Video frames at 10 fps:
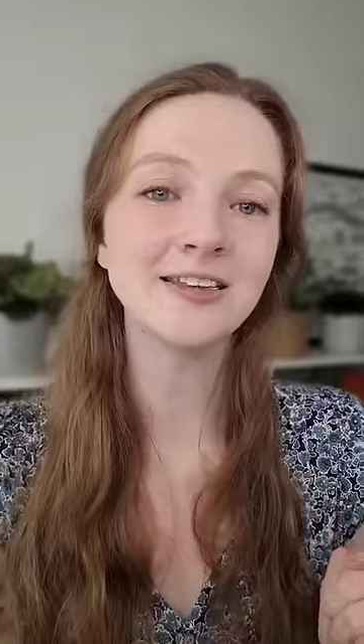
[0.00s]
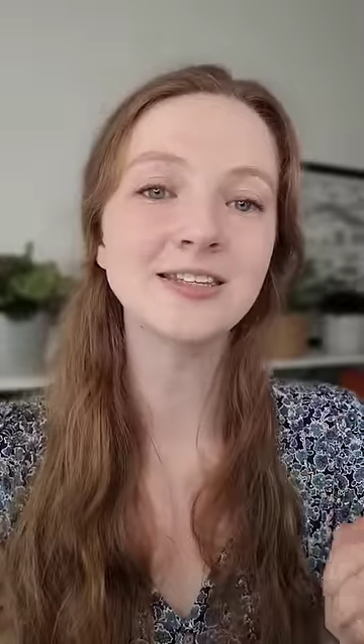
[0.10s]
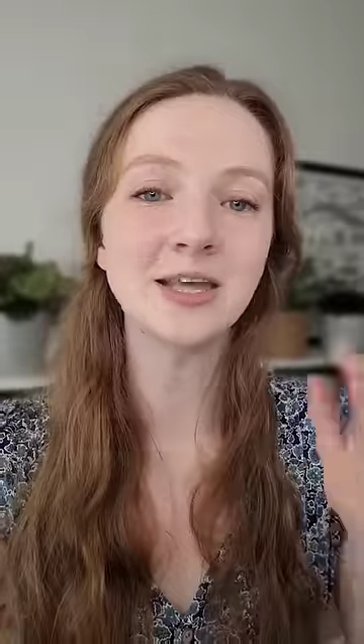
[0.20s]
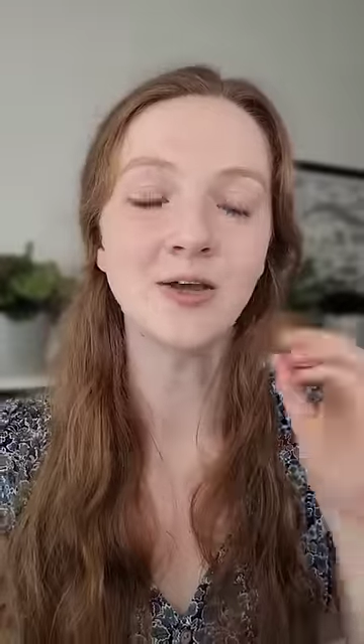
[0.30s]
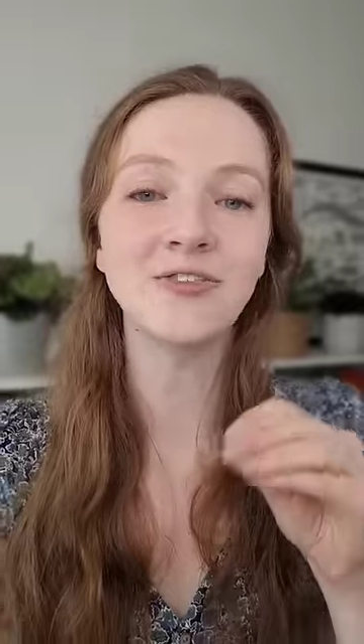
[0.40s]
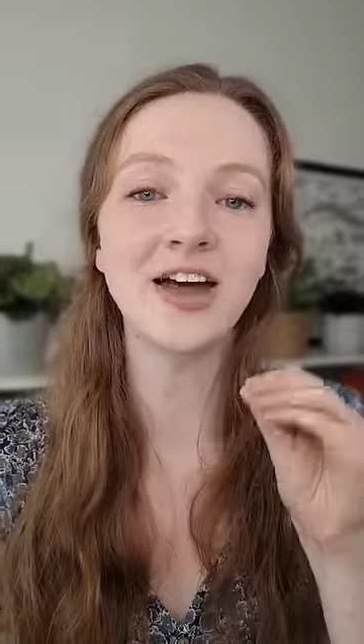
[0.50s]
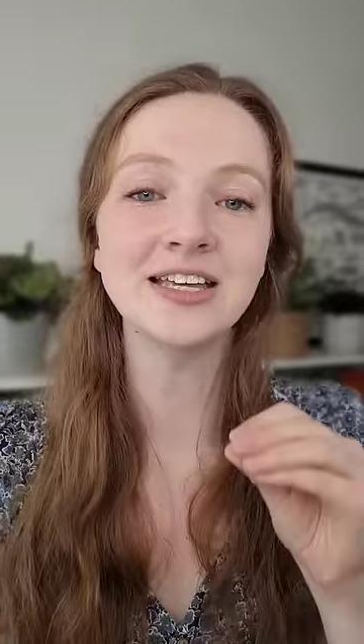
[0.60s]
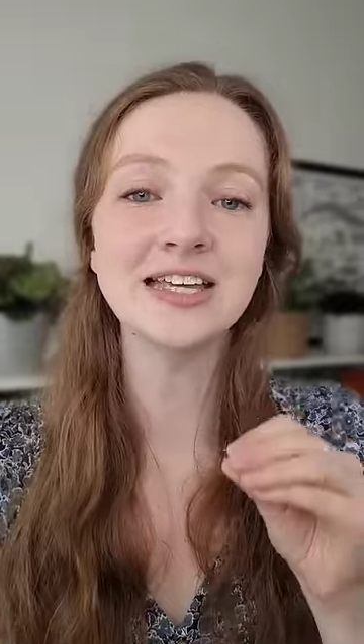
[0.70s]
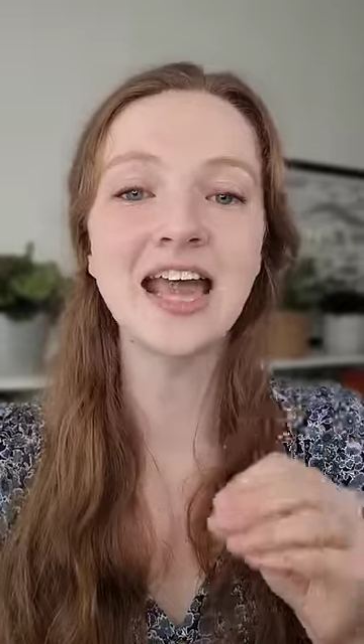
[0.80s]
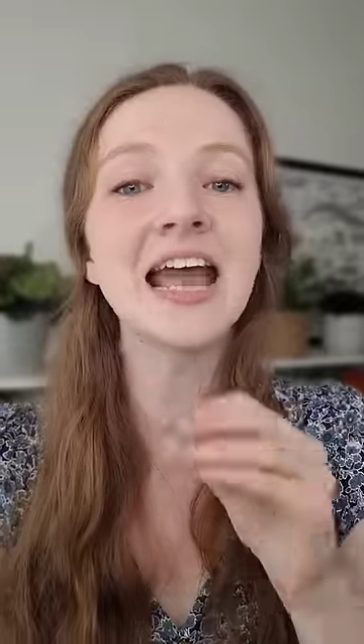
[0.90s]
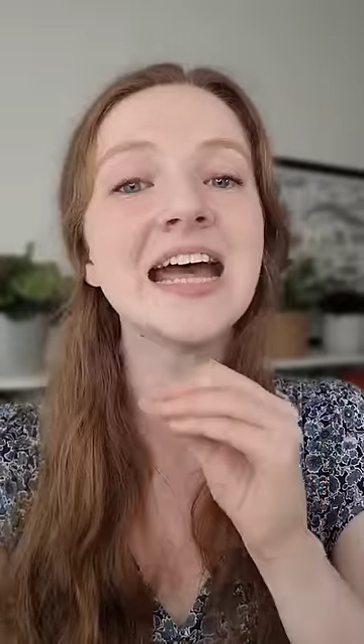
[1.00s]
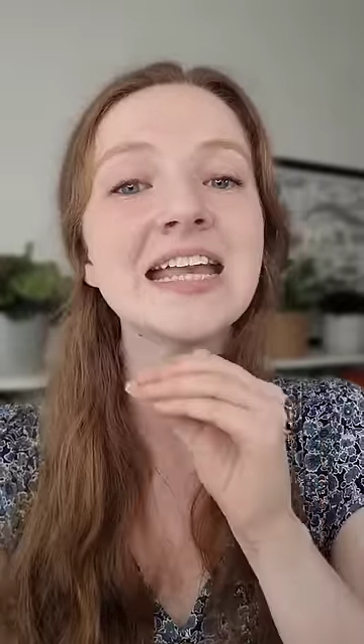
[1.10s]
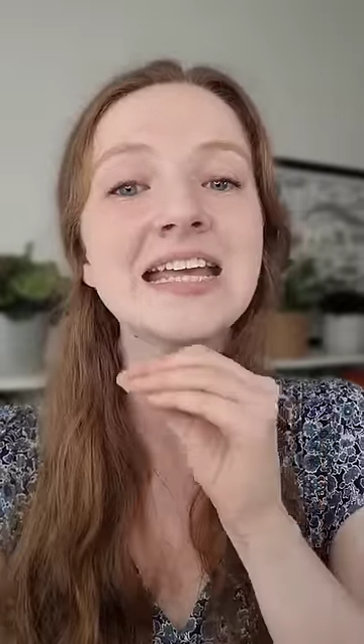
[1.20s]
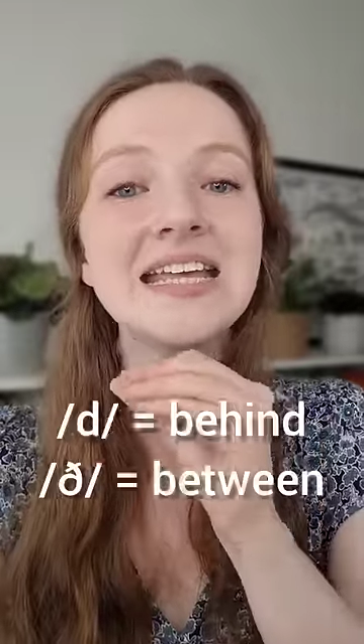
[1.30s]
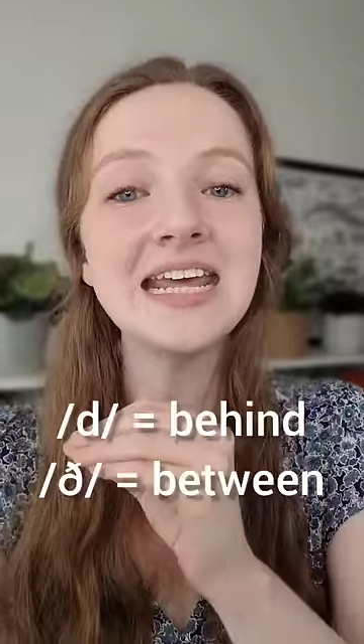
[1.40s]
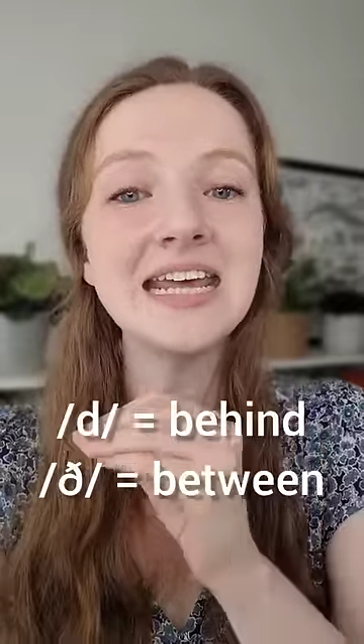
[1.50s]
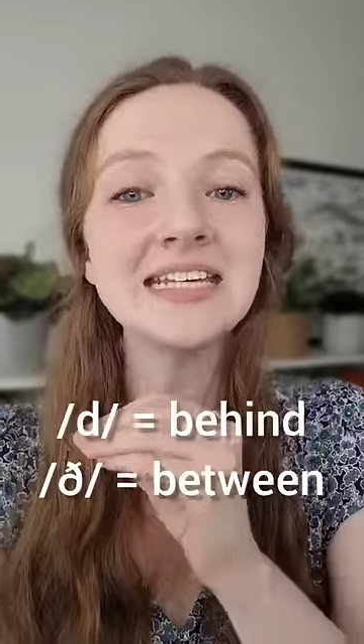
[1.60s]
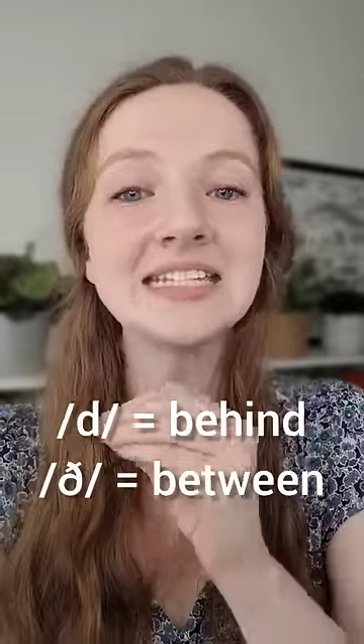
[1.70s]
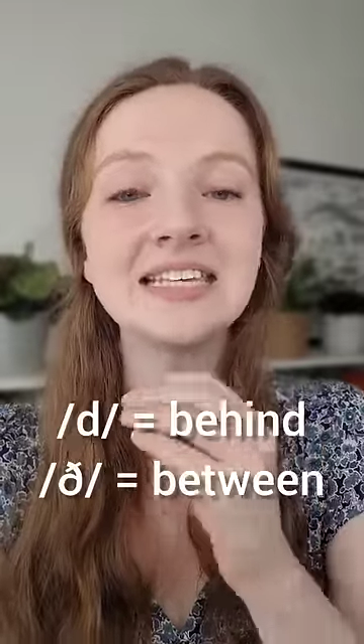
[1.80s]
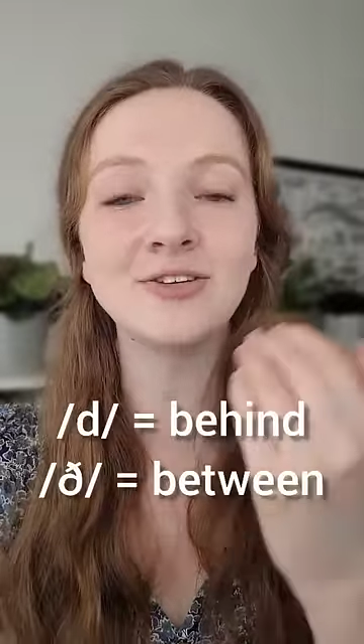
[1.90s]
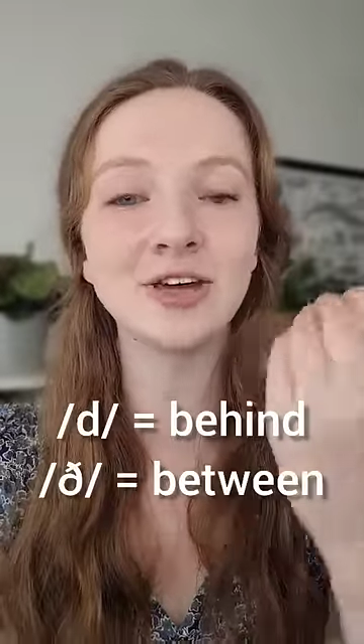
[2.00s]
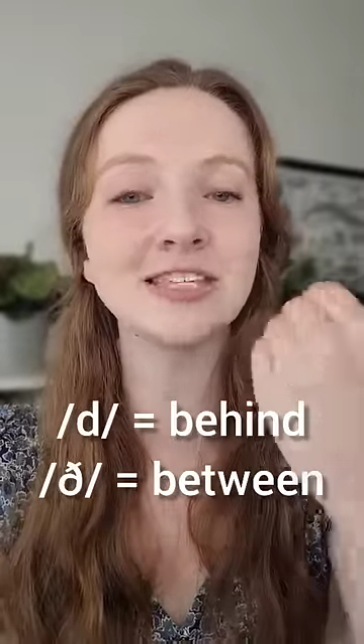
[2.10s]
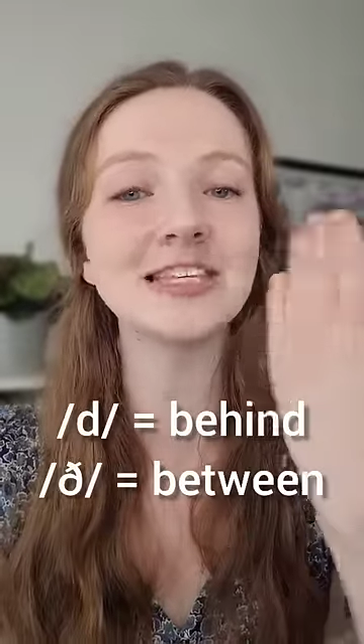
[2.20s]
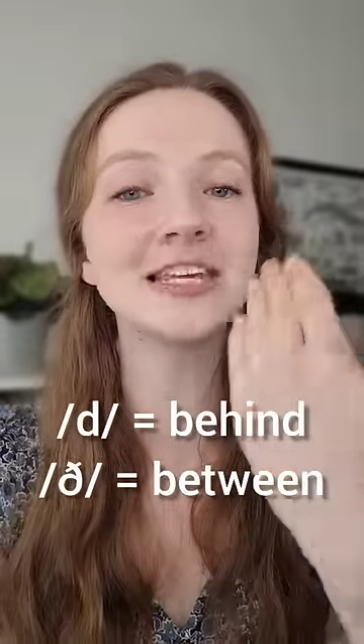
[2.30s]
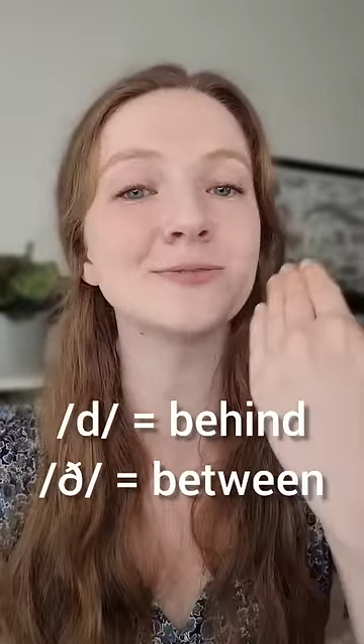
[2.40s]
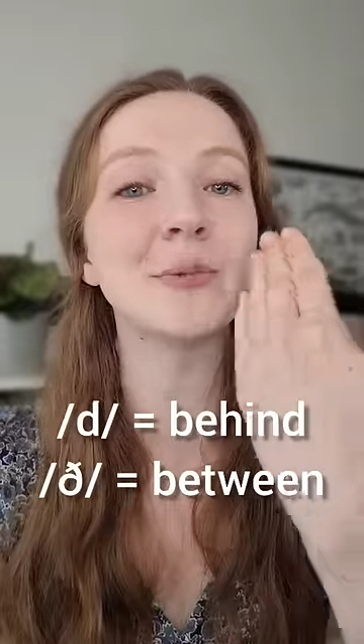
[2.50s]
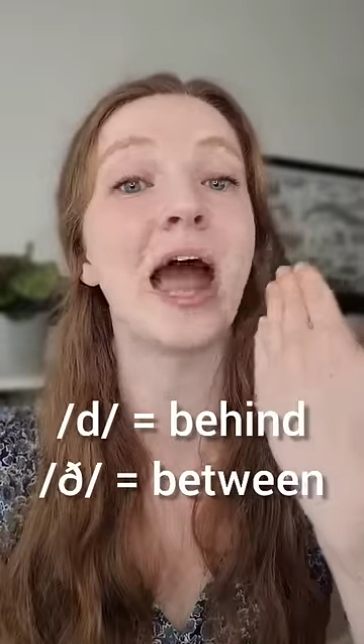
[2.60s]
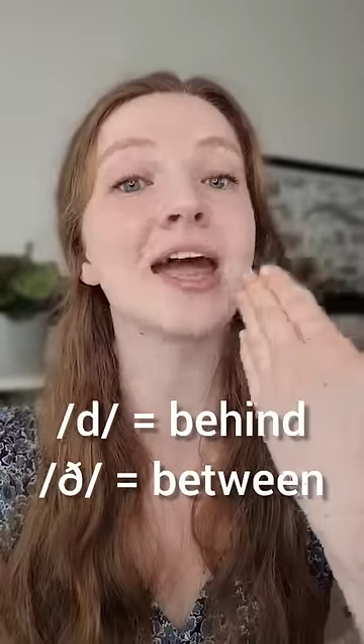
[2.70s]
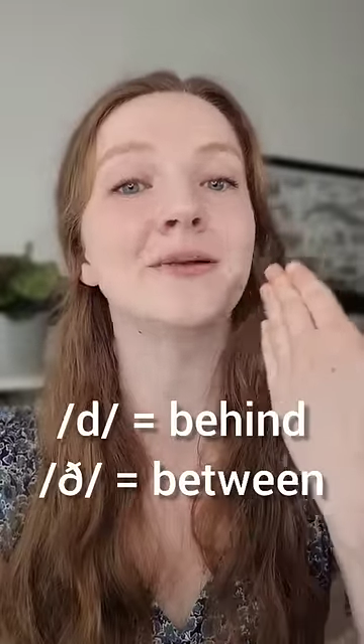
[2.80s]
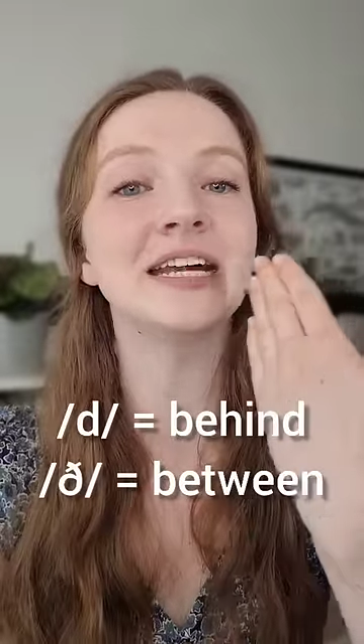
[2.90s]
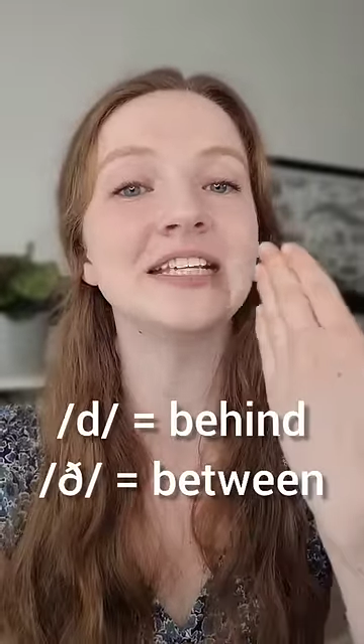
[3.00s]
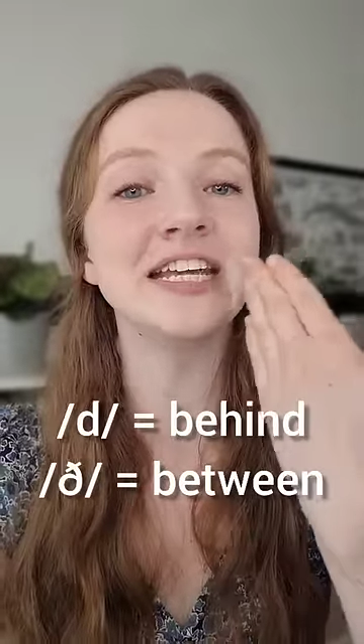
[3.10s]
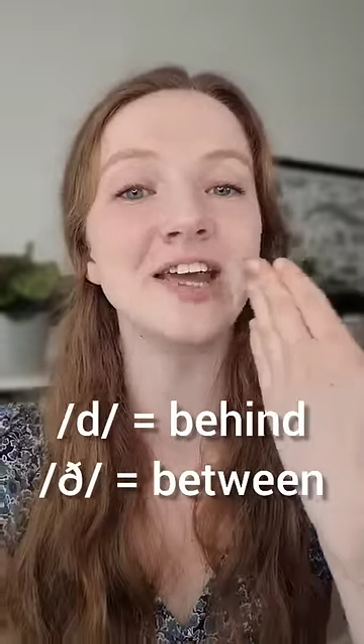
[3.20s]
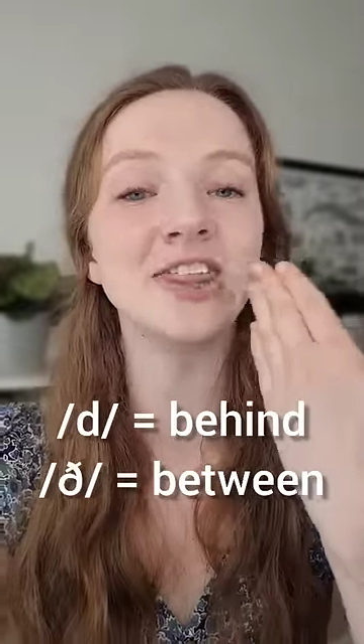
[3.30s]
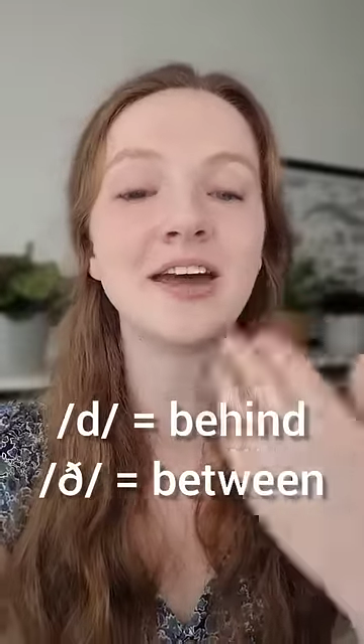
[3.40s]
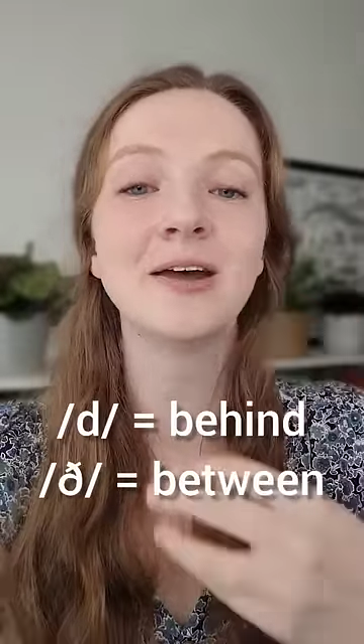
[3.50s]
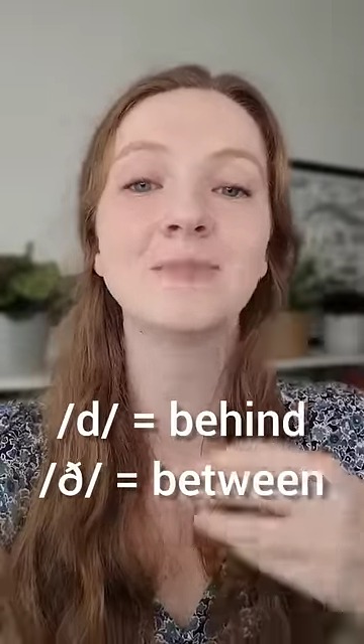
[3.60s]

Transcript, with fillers: So if I say this, you can see it's behind my teeth,